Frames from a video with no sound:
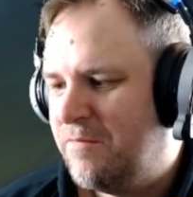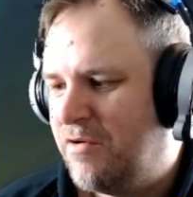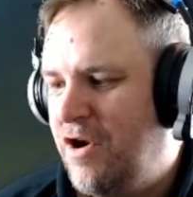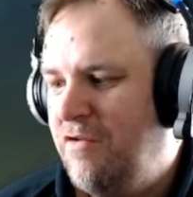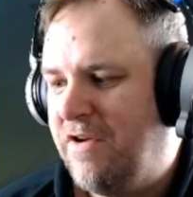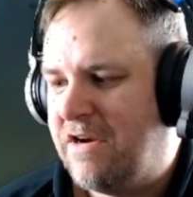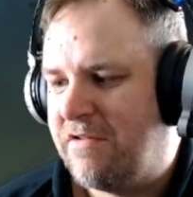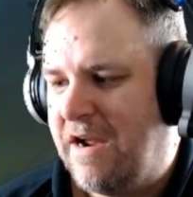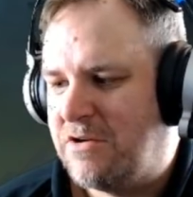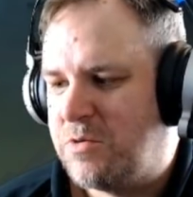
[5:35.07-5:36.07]
Proving
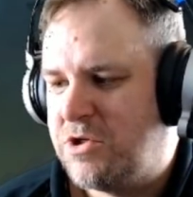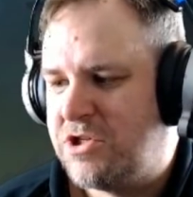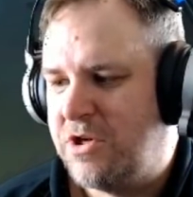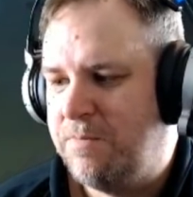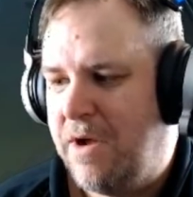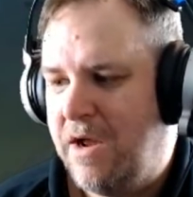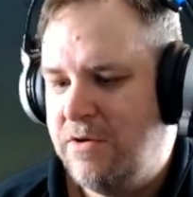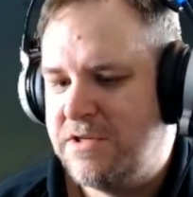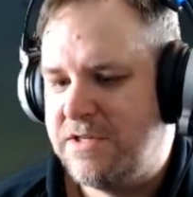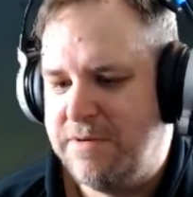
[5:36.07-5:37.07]
Grounds was
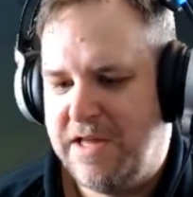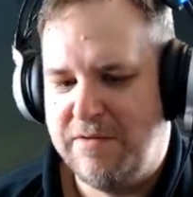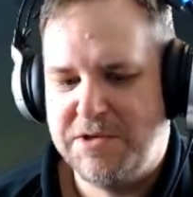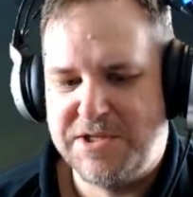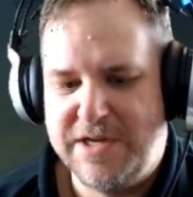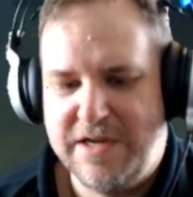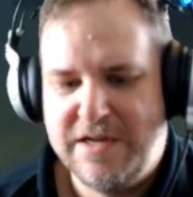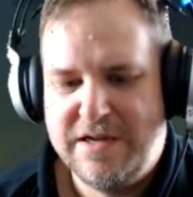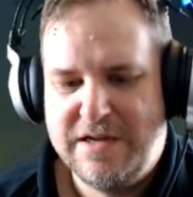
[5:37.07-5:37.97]
supposed to be that, wasn't it?